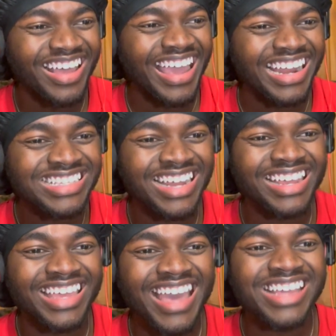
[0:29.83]
that's
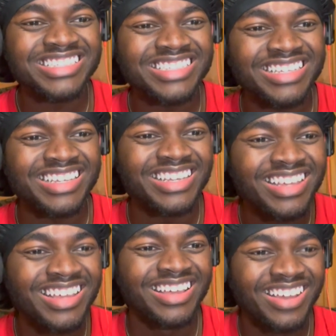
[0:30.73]
kind of catchy. Hold
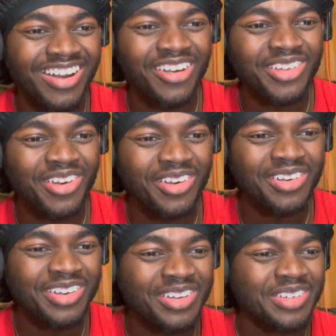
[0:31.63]

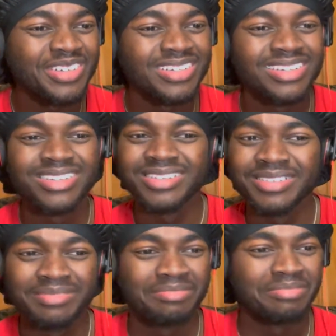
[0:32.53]
on. Oh my.